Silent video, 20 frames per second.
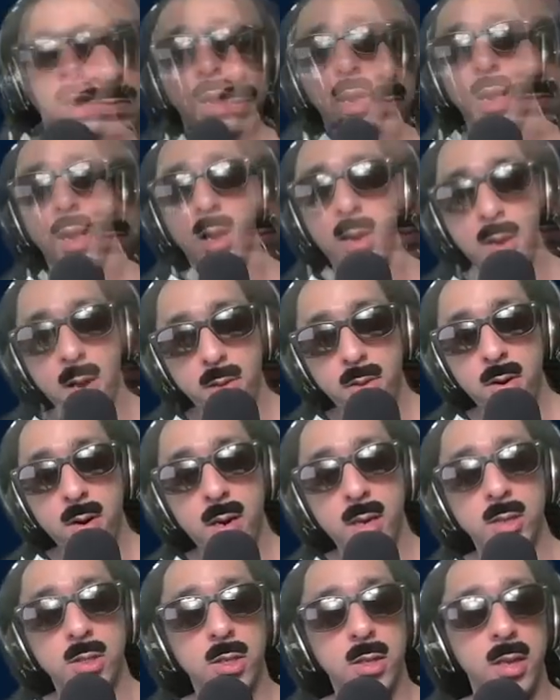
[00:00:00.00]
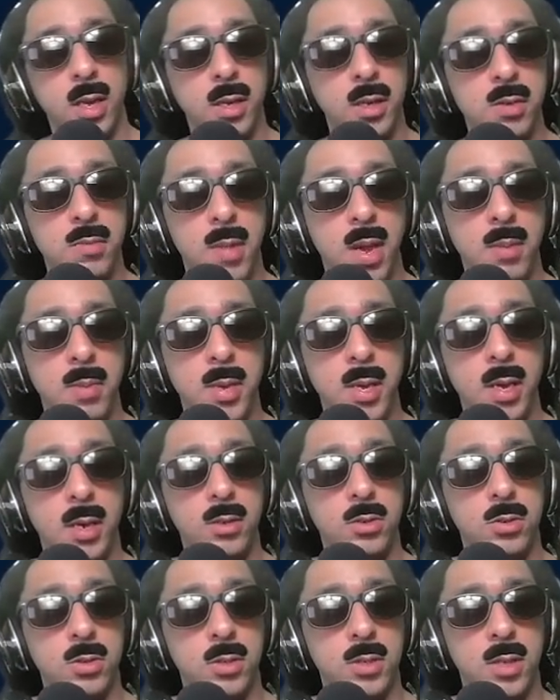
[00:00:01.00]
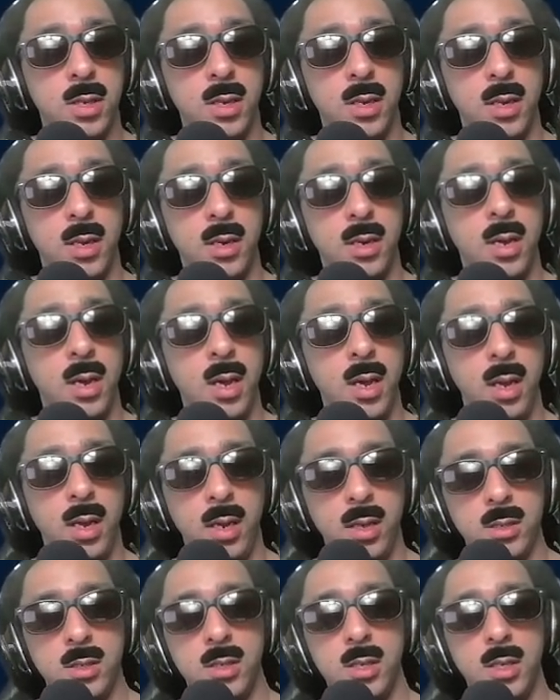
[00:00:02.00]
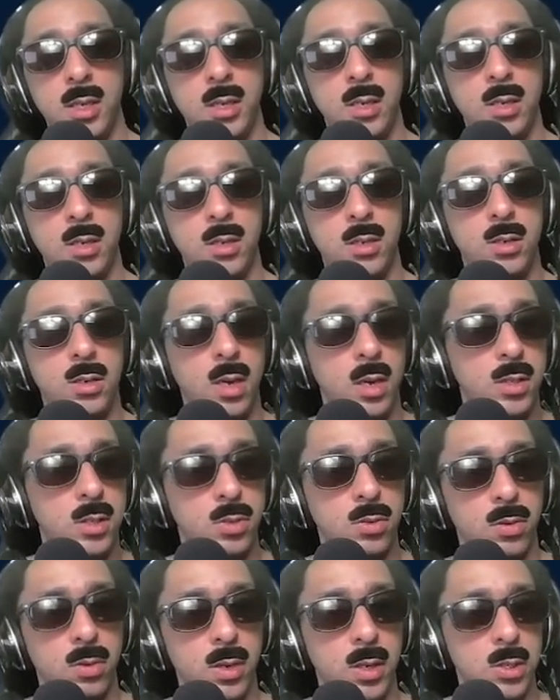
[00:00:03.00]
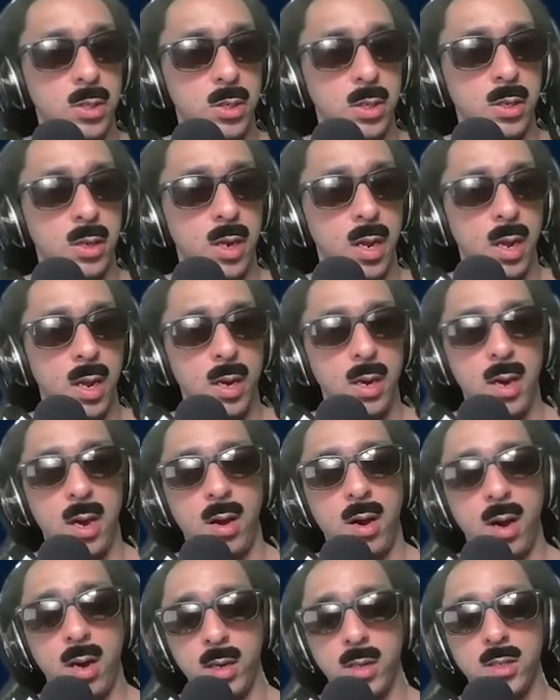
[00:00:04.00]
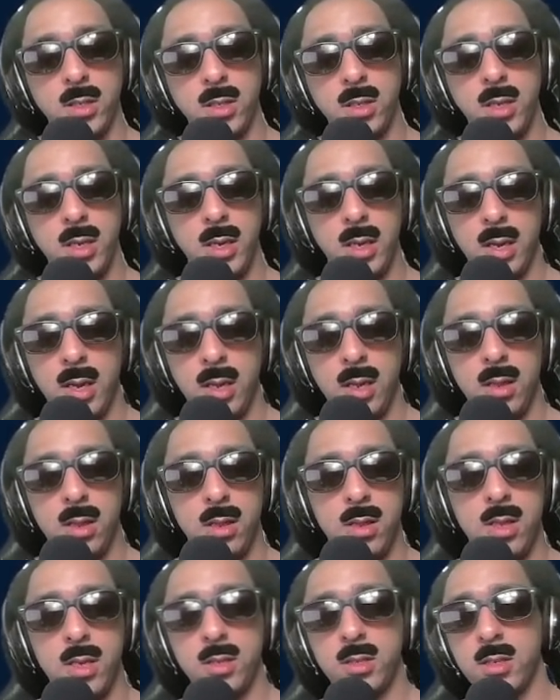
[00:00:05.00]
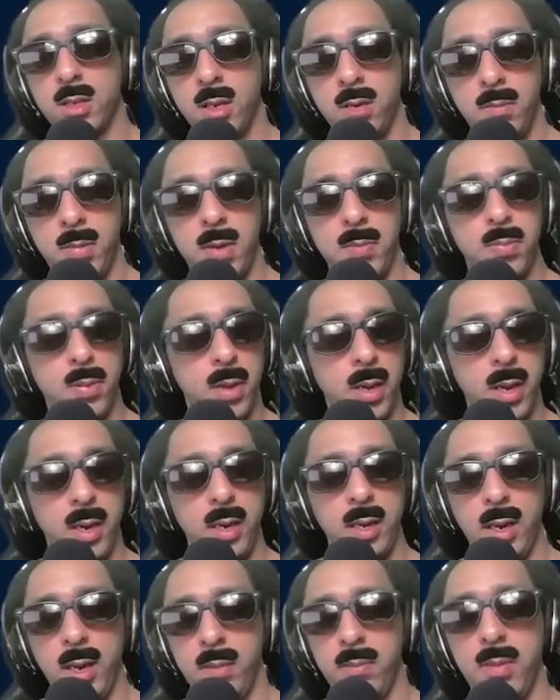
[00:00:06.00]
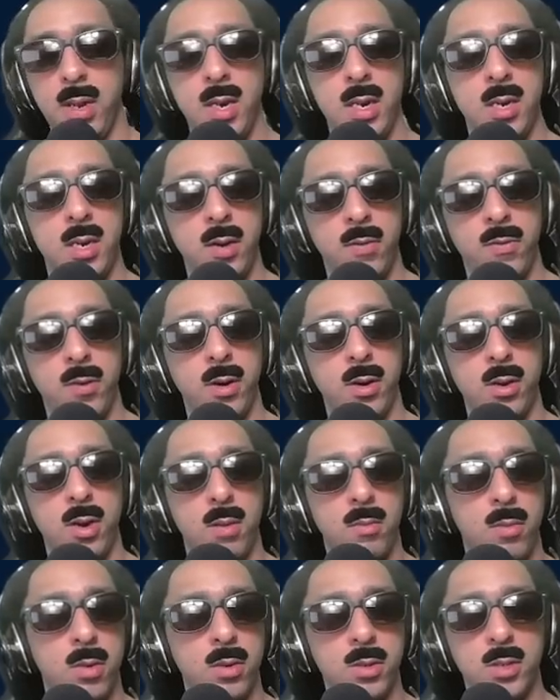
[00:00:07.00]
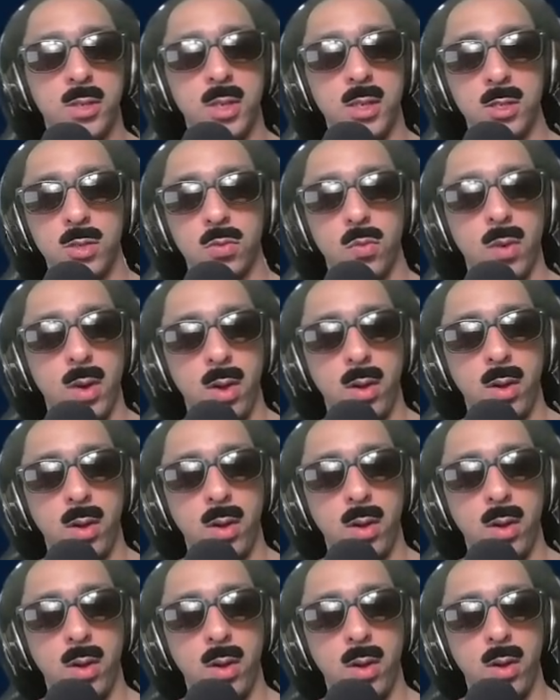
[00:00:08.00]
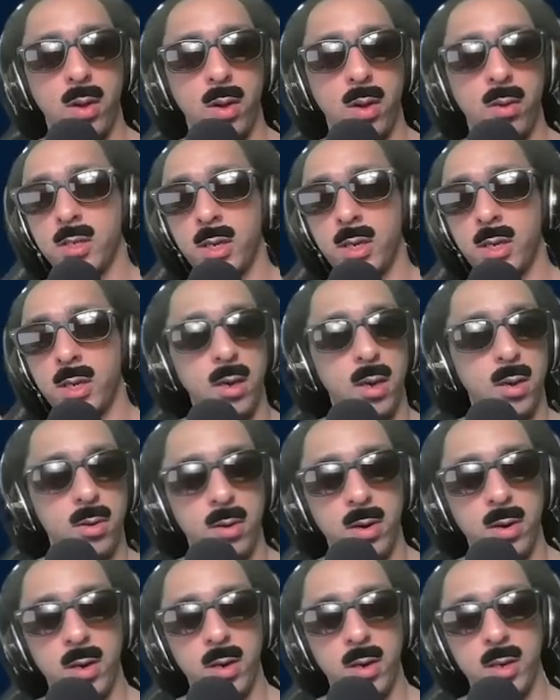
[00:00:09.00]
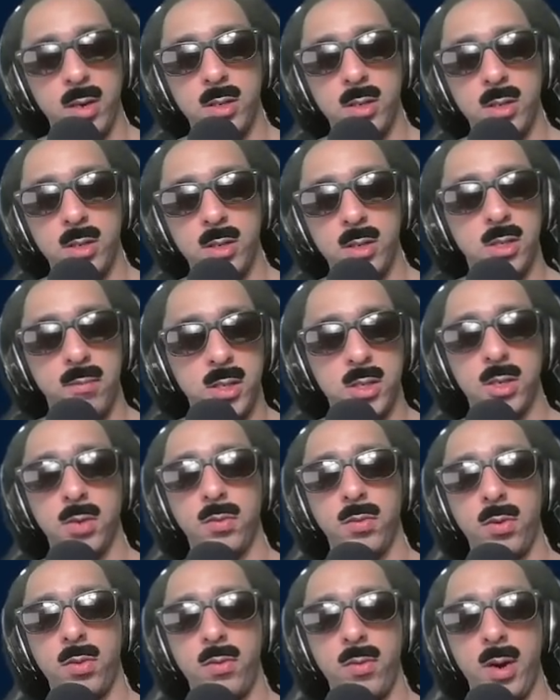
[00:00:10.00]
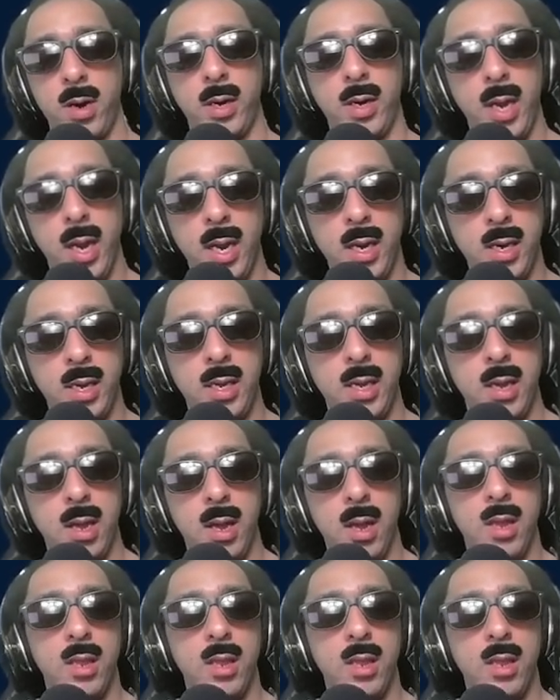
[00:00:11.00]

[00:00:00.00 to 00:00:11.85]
Another engine that you may be interested in is the Dusknoir engine. Now, honestly, this could be played in many different numbers as well, just like the other engines that I've mentioned with Rare Candy.